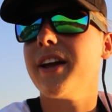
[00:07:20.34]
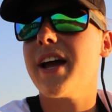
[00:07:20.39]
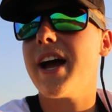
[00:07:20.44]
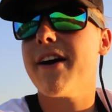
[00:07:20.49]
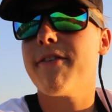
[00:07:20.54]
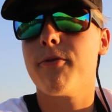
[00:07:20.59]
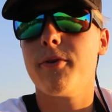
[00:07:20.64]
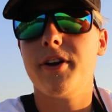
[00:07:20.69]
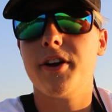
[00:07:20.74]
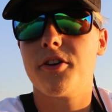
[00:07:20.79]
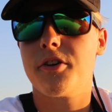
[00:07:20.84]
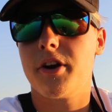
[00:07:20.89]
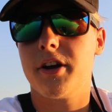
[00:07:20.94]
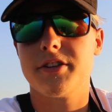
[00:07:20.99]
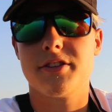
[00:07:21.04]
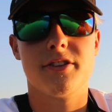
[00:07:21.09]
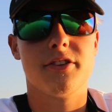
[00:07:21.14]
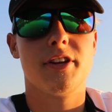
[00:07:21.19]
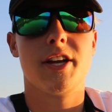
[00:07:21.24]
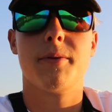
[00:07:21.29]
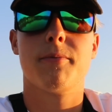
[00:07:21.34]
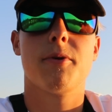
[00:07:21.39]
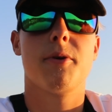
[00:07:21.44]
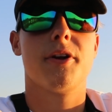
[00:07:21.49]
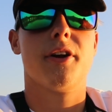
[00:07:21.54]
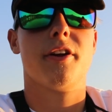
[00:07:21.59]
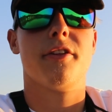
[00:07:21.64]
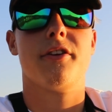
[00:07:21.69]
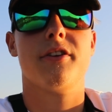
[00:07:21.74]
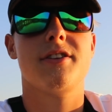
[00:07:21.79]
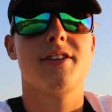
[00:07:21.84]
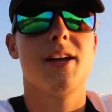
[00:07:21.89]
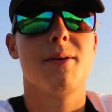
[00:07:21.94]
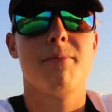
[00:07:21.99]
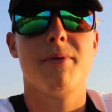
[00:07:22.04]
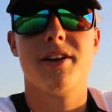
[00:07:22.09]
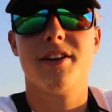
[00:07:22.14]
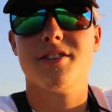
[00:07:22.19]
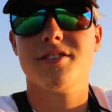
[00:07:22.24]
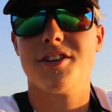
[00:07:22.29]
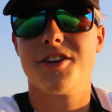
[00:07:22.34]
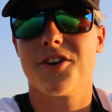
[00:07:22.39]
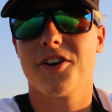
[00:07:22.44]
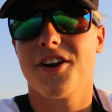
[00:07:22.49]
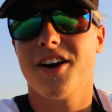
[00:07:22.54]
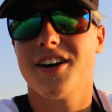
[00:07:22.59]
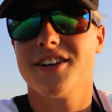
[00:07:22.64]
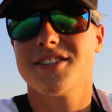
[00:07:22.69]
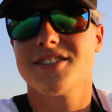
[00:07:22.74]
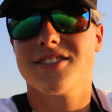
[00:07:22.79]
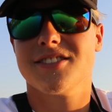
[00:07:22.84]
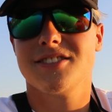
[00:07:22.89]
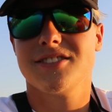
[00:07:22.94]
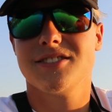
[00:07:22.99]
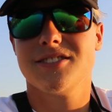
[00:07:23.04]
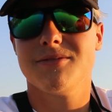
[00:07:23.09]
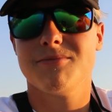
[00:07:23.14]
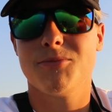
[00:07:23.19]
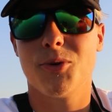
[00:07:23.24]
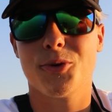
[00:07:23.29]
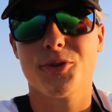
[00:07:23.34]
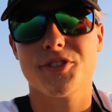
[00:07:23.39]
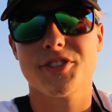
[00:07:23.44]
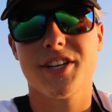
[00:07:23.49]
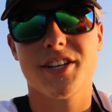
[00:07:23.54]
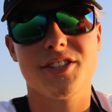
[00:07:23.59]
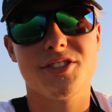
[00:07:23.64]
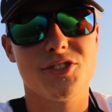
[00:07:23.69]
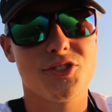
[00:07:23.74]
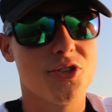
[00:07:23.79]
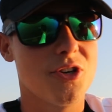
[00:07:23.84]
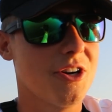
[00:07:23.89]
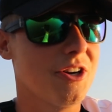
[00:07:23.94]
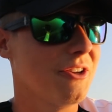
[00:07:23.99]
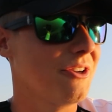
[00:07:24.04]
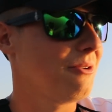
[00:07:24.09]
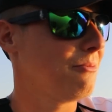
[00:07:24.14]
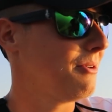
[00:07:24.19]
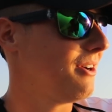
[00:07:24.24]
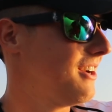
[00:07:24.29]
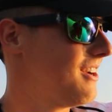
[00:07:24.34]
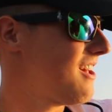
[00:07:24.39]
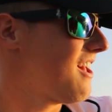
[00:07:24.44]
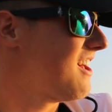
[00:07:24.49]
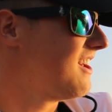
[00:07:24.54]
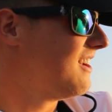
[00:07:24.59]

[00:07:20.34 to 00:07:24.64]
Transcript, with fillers: like halfway across the lake, probably got another 10 minutes to cross. Motor's kind of struggling, but